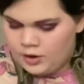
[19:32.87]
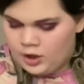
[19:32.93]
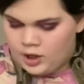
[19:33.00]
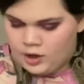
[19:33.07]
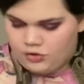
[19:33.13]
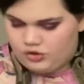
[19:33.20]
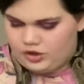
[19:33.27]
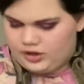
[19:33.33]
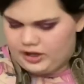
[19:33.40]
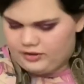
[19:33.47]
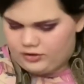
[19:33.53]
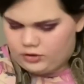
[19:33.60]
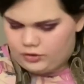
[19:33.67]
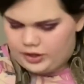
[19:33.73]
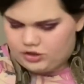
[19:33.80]
So our next
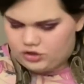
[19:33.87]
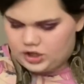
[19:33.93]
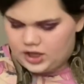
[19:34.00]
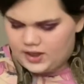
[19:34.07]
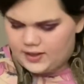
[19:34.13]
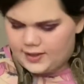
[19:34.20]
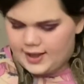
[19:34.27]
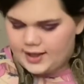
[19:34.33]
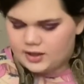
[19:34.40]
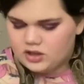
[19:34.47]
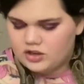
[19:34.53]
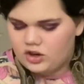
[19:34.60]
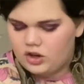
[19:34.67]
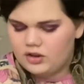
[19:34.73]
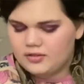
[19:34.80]
question, can
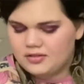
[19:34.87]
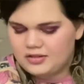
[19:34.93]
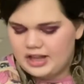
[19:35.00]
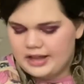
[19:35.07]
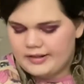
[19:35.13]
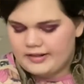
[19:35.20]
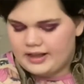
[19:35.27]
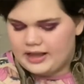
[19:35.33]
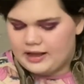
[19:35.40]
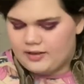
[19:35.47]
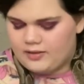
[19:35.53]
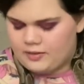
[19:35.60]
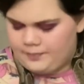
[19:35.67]
all snakes hiss?